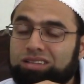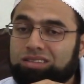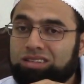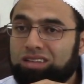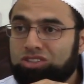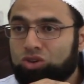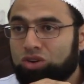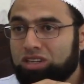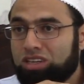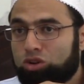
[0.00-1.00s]
Did not
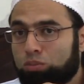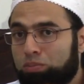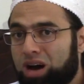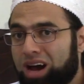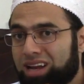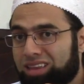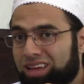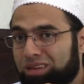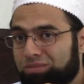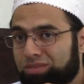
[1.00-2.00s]
only compile
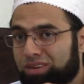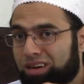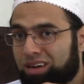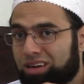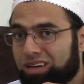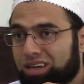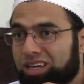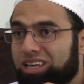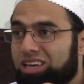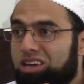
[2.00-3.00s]
them, huh?
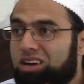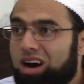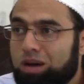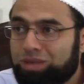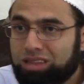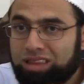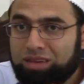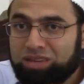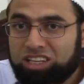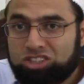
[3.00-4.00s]
He copied
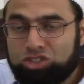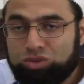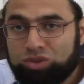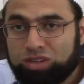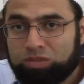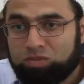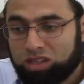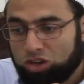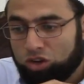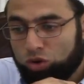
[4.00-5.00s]
them into
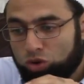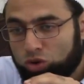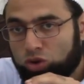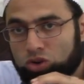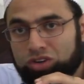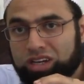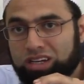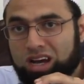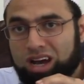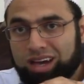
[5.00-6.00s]

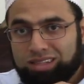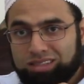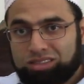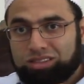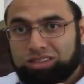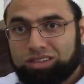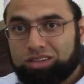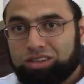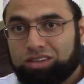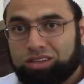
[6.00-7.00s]
organized,
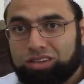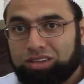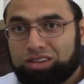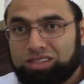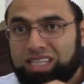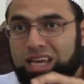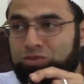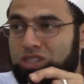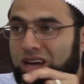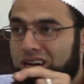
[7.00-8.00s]
same
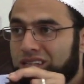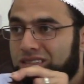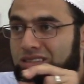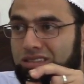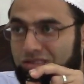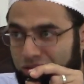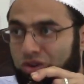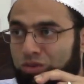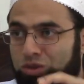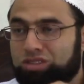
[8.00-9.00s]
size,
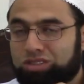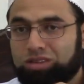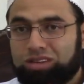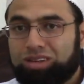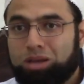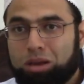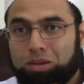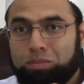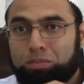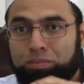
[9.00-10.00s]
almost
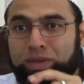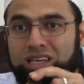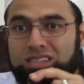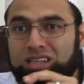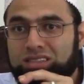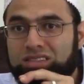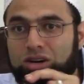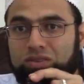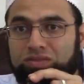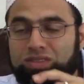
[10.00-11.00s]
pieces
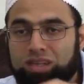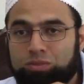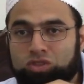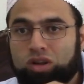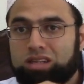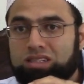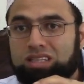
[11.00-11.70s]
of some scholars, they